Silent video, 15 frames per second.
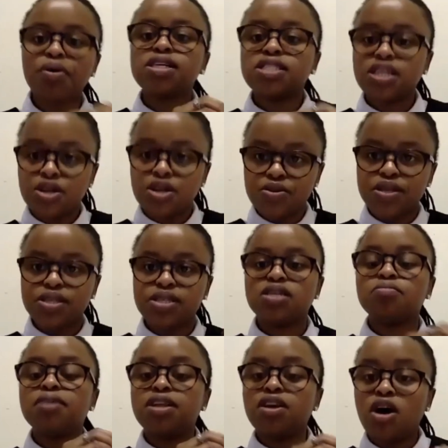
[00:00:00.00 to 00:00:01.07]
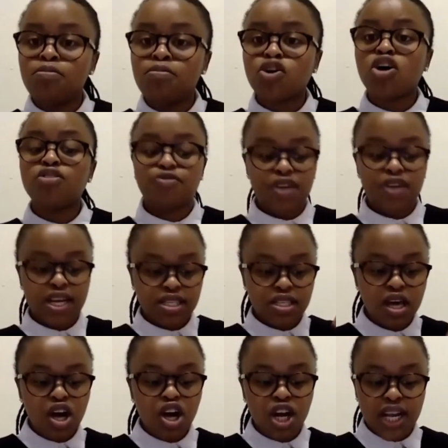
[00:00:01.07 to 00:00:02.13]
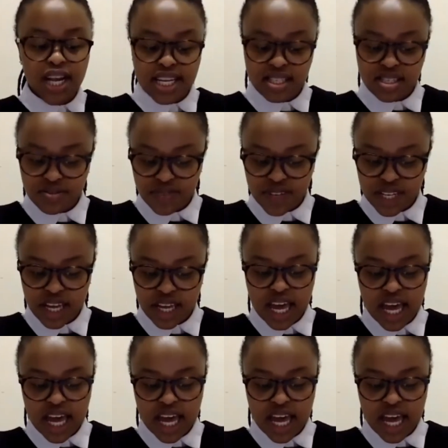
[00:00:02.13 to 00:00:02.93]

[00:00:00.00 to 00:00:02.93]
terrorism and armed conflict collectively.